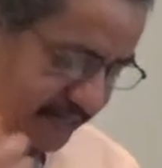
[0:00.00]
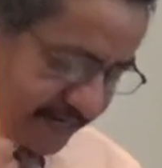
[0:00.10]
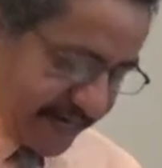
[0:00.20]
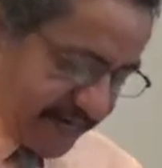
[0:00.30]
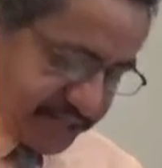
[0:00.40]

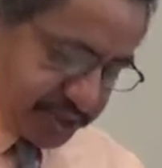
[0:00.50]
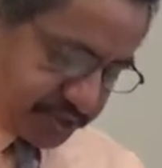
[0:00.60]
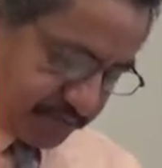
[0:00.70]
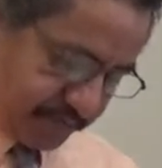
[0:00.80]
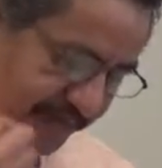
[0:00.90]
Let
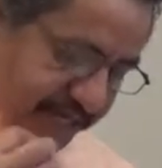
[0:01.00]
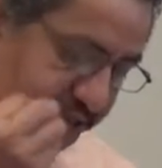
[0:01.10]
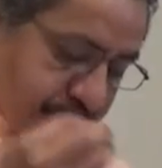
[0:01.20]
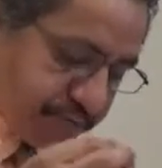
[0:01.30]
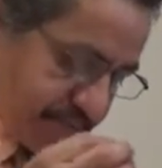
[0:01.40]
us make
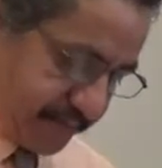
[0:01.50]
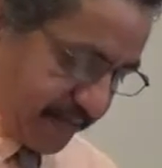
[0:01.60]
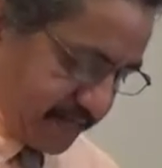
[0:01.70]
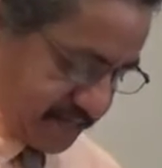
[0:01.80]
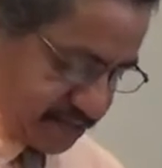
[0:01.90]
human
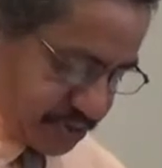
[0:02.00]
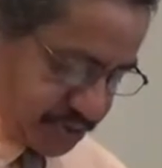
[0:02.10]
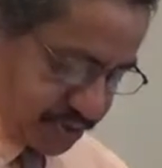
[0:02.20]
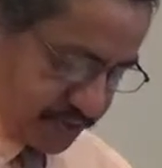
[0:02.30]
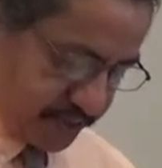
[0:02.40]

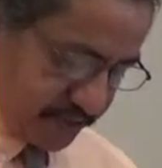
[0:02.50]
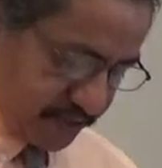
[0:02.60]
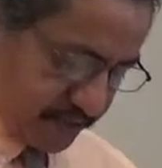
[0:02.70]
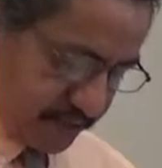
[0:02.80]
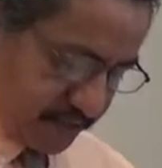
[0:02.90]
beings
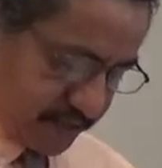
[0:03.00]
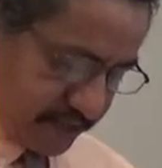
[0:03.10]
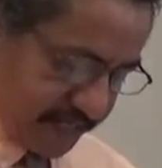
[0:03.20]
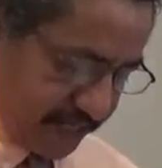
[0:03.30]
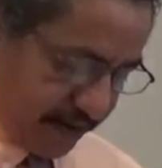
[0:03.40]

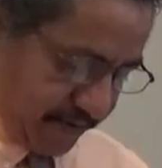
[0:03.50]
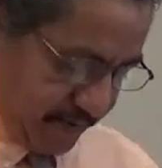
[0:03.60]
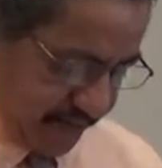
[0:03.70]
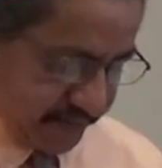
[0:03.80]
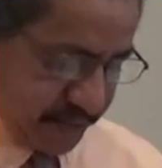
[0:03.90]
in
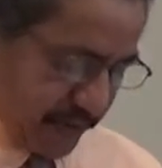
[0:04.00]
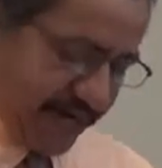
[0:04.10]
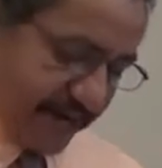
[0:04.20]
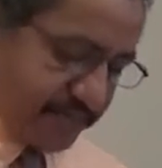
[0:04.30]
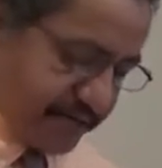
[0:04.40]
our image, right?
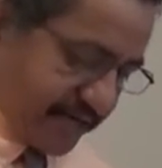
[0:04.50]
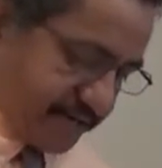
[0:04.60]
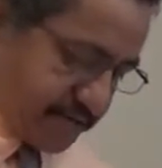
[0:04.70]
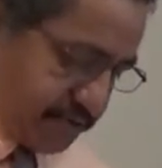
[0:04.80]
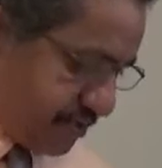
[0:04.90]
And I'm reading
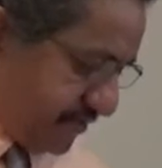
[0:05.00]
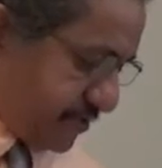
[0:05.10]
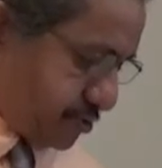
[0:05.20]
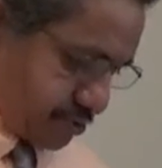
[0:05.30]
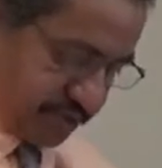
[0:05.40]
out of the New
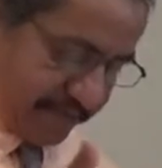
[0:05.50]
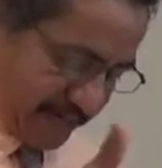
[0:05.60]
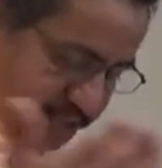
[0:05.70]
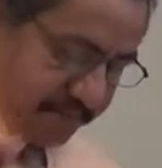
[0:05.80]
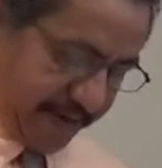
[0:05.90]
Living, so some
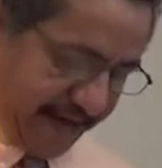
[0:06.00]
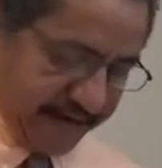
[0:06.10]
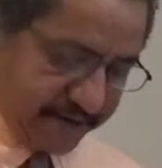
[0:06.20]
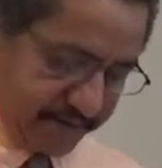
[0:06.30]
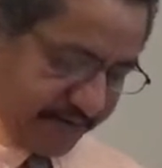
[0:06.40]
might say
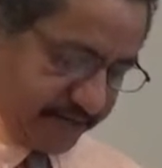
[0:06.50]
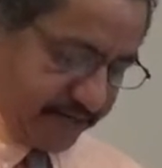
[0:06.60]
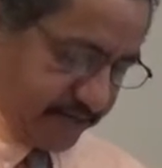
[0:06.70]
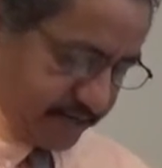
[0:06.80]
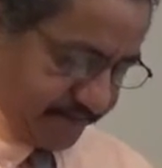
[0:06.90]
man, right? Mm
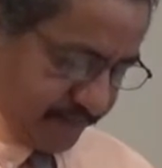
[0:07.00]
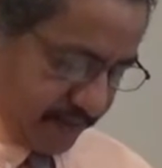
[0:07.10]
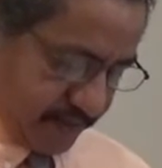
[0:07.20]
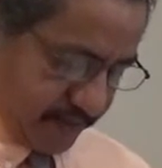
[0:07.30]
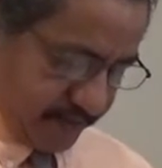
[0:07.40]

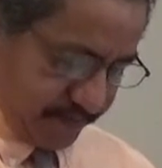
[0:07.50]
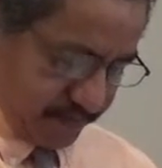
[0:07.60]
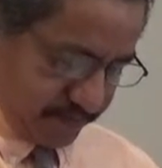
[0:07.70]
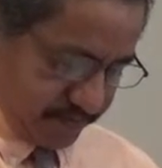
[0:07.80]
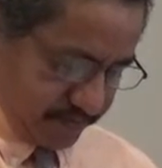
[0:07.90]
-hmm. um,
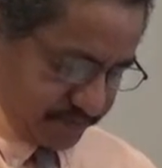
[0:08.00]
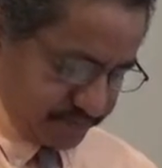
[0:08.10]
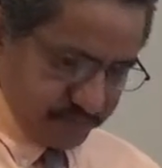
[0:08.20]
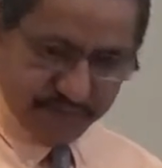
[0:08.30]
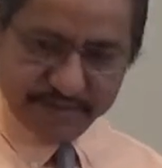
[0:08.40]

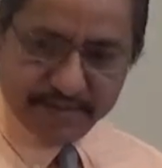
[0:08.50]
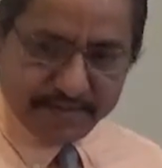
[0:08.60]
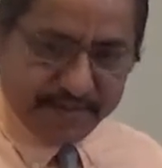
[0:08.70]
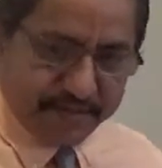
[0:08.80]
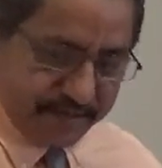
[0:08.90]
no, let me,
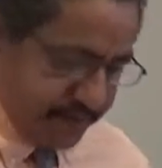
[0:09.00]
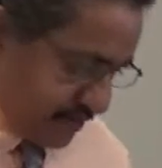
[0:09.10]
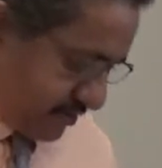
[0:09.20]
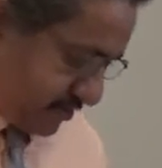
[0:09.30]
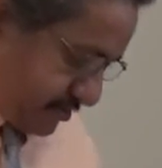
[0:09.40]
let me, let me,
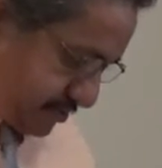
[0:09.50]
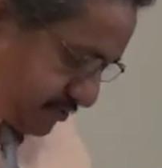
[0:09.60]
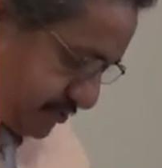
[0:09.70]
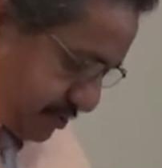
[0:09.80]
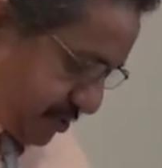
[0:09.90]
just
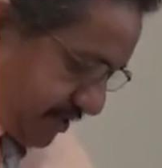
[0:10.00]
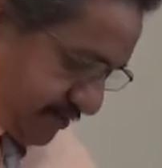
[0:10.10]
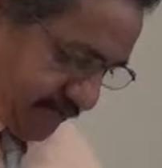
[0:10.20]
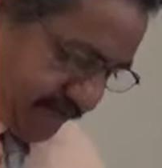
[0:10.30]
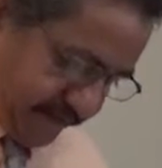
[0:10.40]
for the
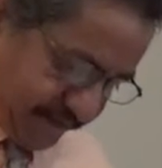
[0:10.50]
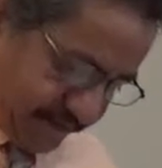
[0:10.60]
sake of,